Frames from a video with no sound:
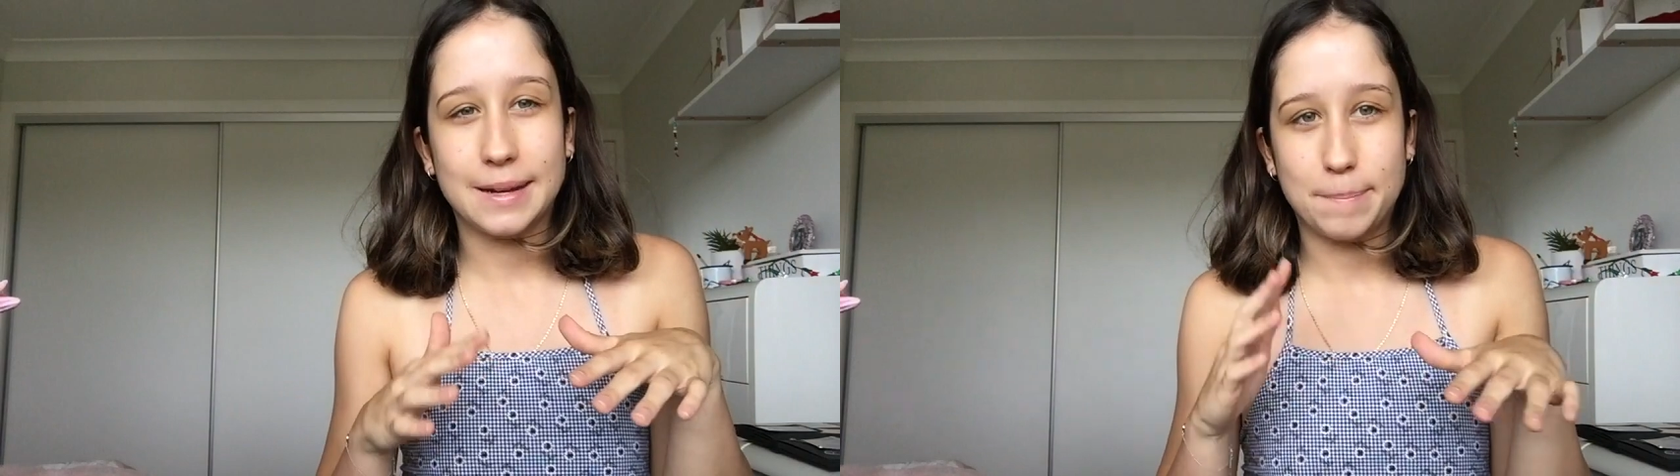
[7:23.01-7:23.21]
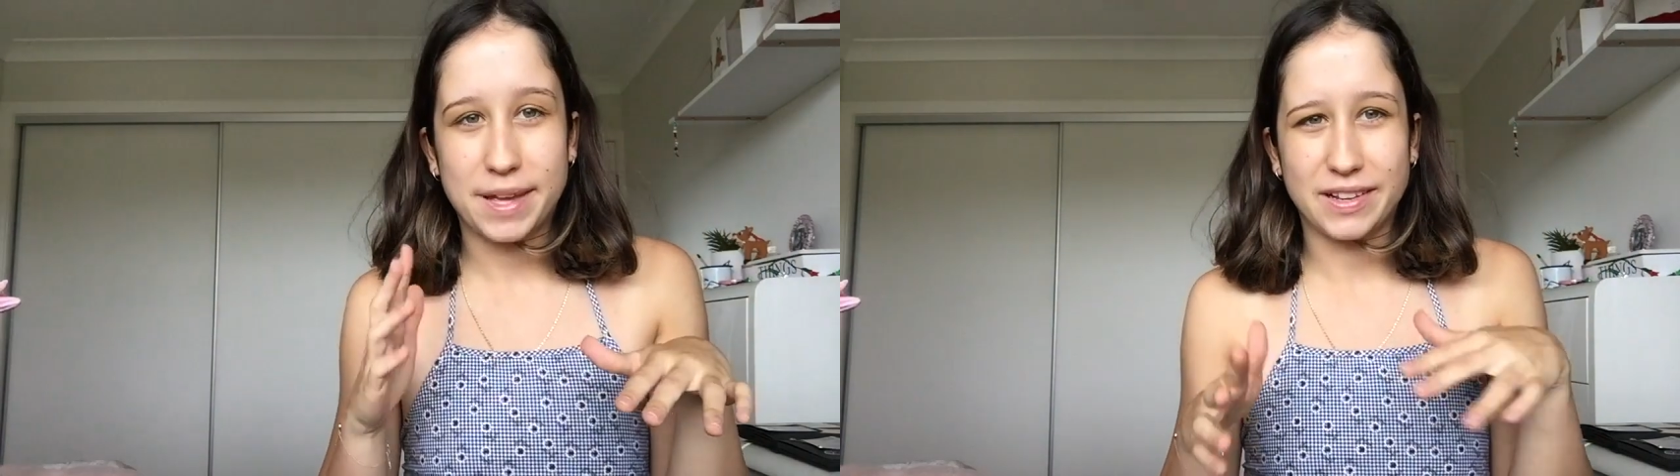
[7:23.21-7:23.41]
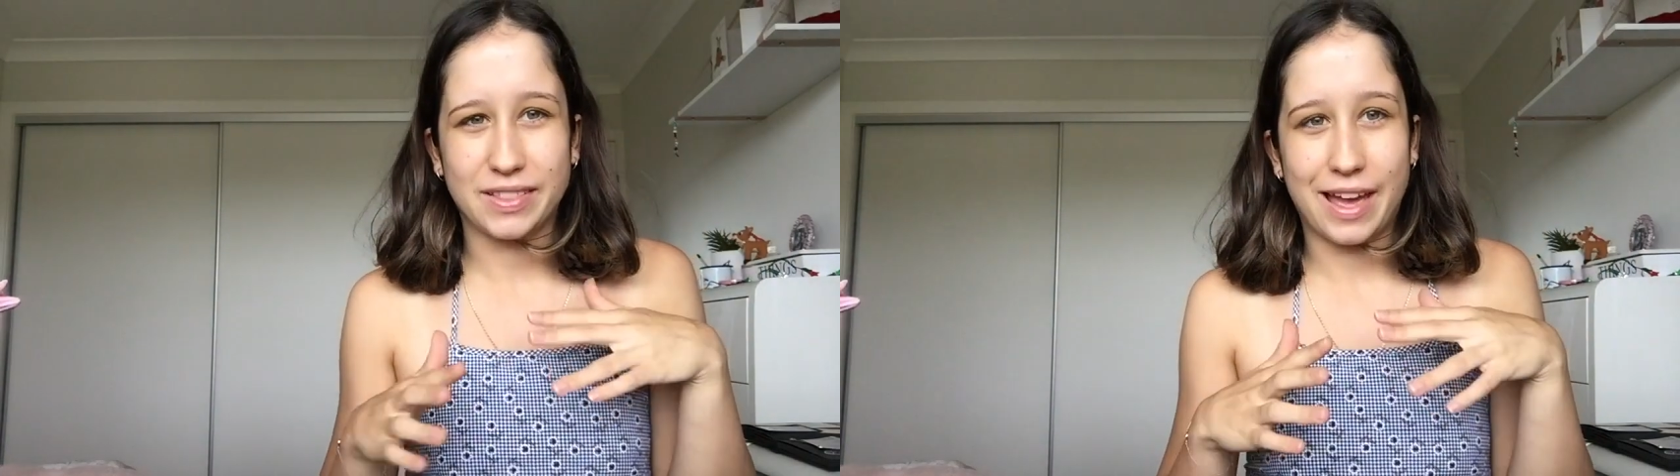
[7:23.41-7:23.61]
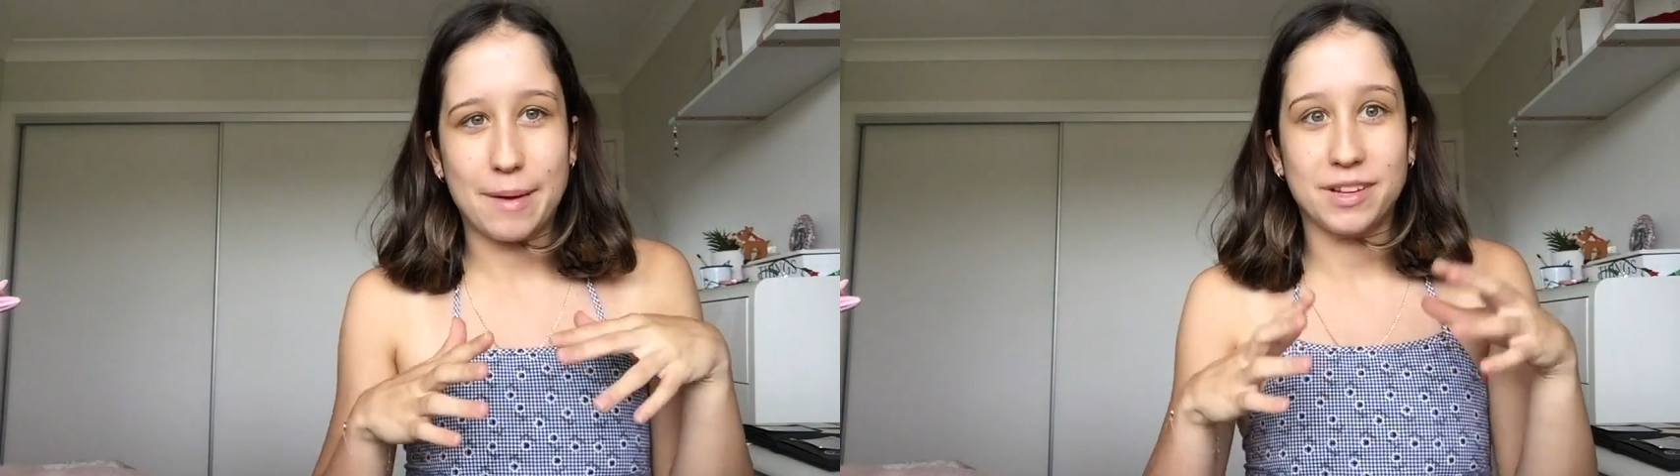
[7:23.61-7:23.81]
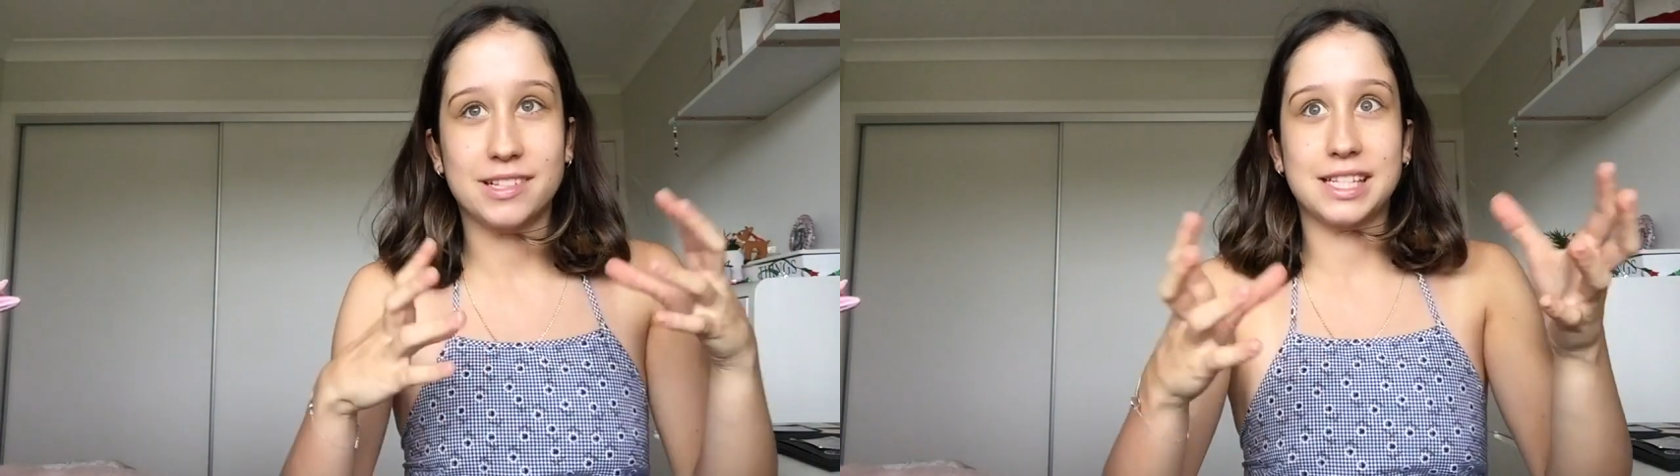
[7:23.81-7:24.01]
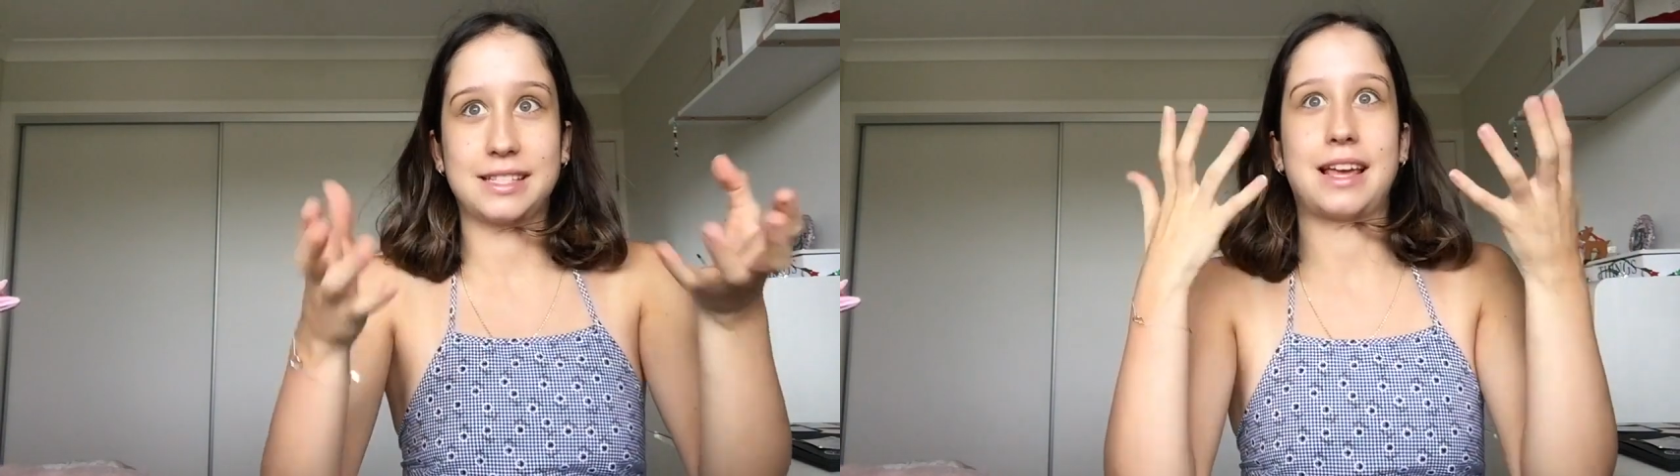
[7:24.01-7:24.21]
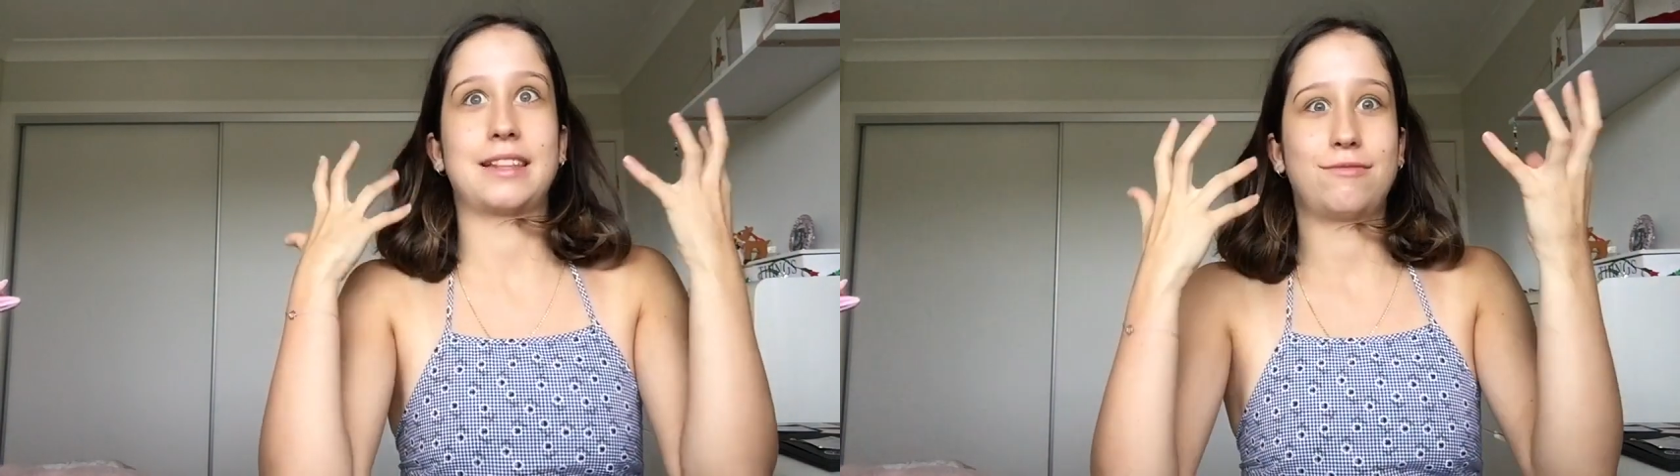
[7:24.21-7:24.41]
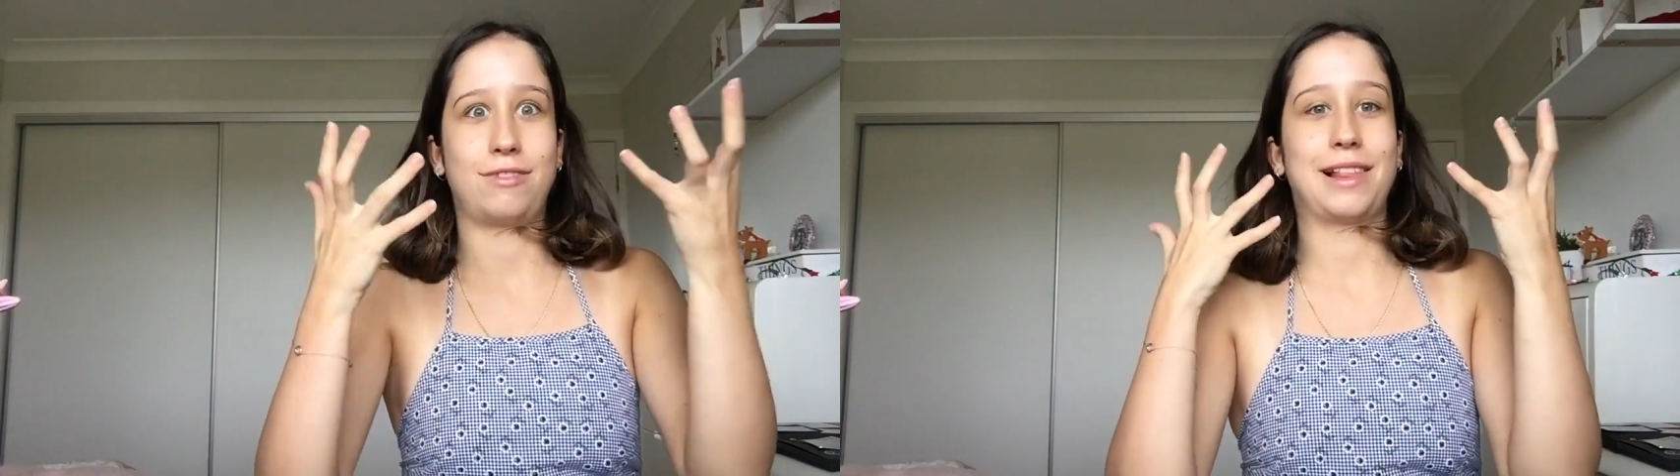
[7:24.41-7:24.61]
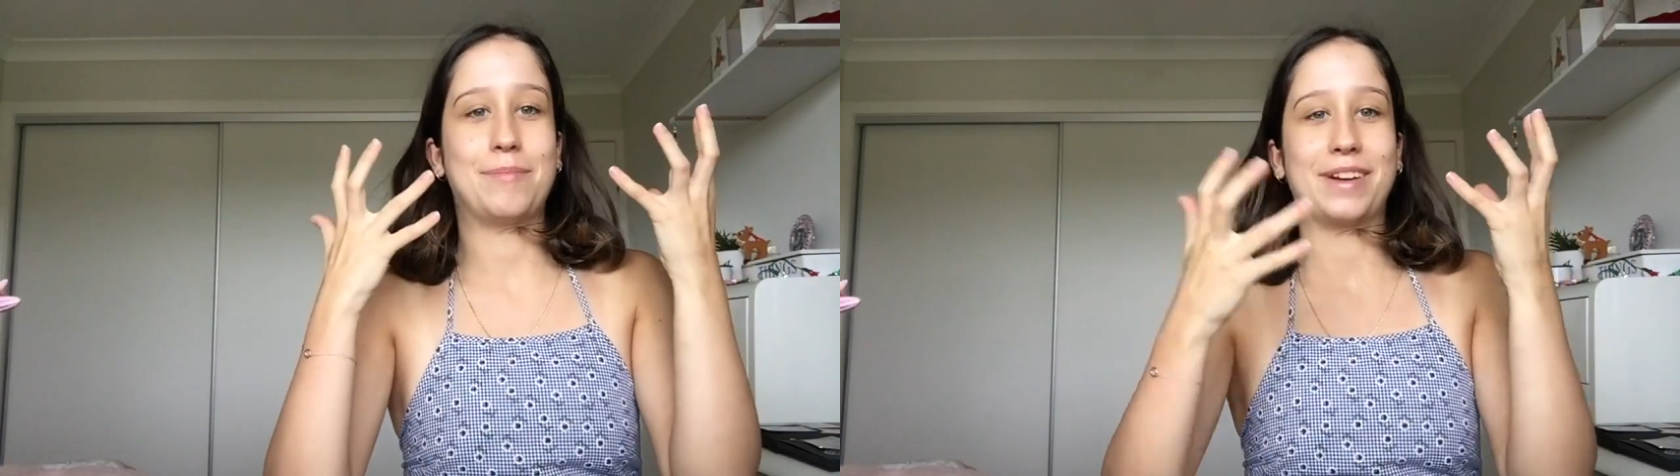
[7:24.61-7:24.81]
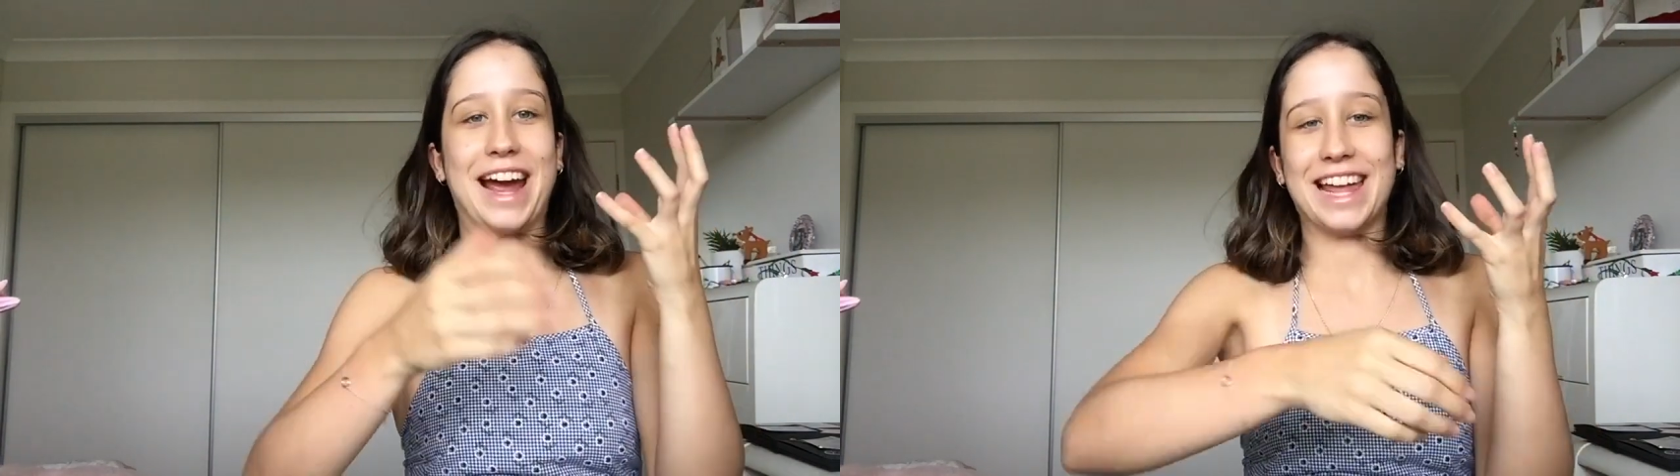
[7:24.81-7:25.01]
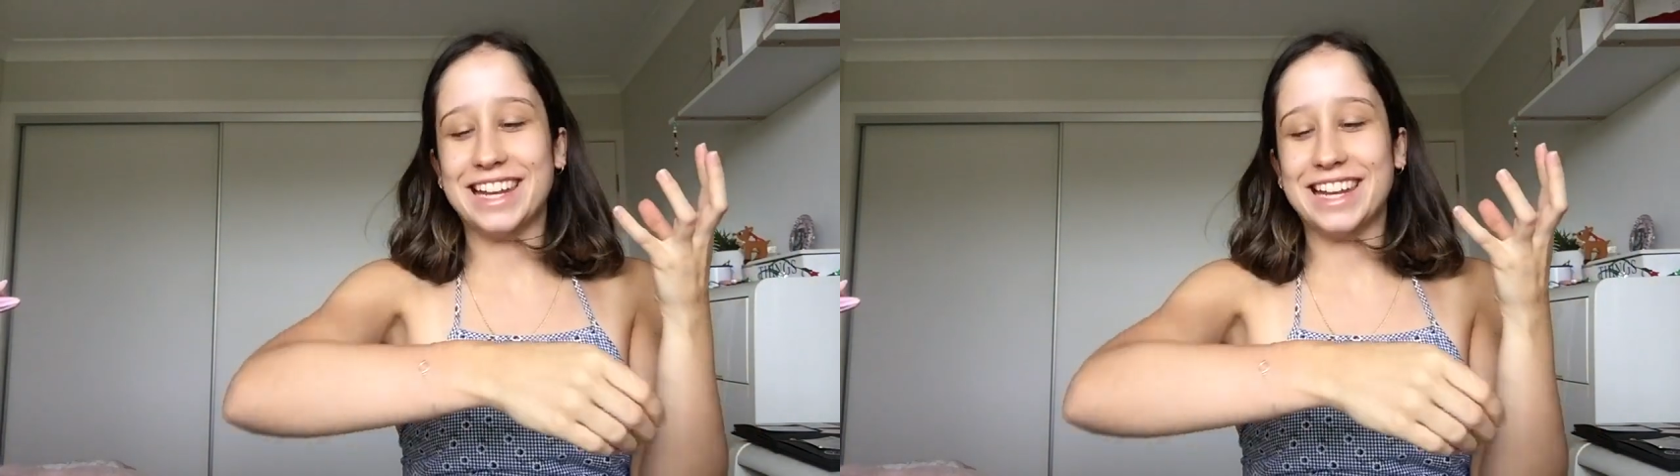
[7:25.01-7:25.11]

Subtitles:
in a better light because this light's really bright